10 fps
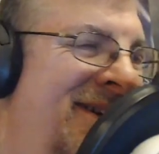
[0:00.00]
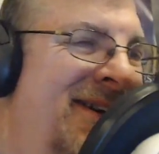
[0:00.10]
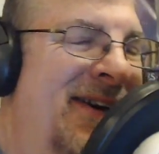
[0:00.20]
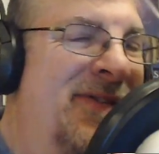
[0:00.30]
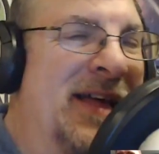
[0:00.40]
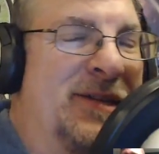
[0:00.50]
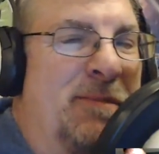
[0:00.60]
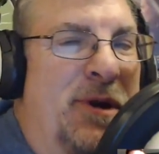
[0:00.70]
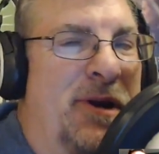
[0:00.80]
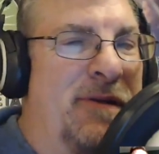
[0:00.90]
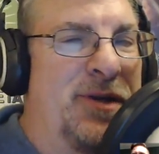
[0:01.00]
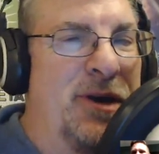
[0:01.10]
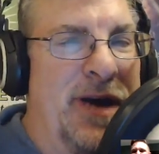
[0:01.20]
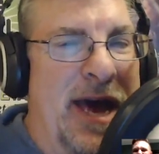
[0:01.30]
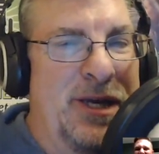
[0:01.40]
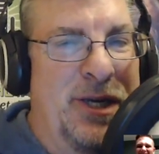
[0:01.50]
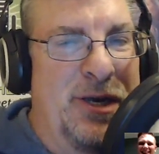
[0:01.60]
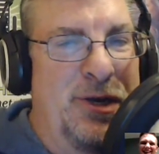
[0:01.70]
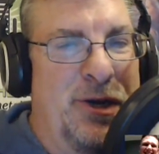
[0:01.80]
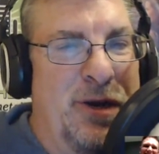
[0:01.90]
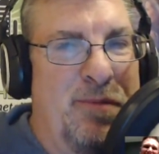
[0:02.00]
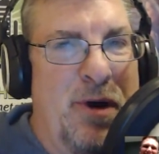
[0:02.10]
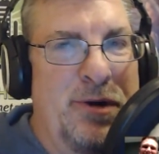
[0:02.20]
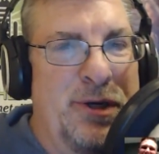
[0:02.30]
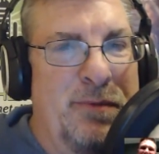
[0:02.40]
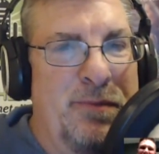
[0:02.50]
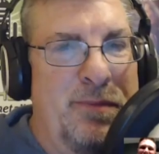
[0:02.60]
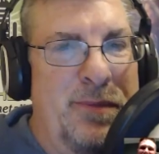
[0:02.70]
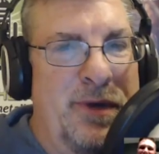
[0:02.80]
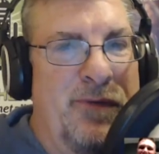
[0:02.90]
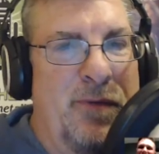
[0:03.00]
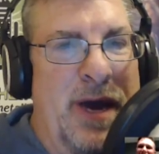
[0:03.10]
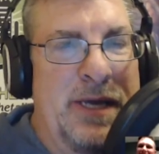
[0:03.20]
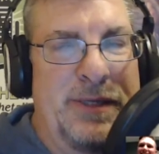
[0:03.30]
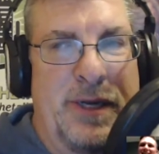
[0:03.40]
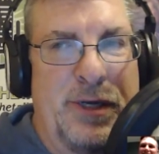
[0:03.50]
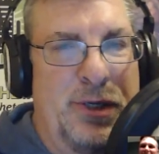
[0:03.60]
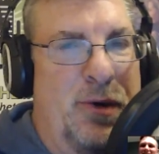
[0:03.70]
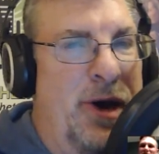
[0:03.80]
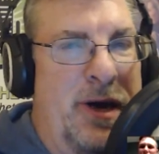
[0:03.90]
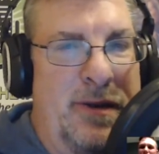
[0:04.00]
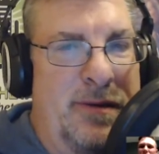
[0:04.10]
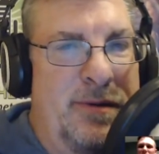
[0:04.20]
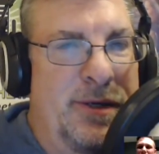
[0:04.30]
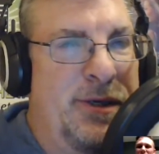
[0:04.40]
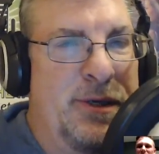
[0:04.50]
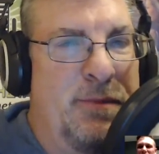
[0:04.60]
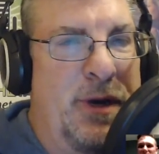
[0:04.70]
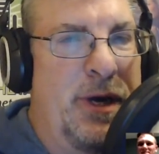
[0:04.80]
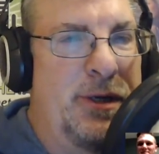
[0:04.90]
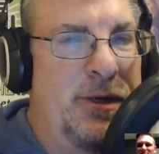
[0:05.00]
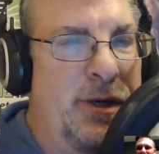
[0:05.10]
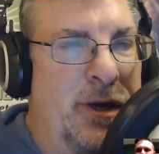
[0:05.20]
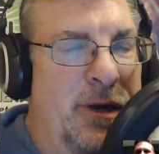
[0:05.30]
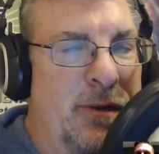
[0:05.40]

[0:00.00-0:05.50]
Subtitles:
and that's the beauty of geocaching is you can approach them different ways and enjoy it just as much, you know.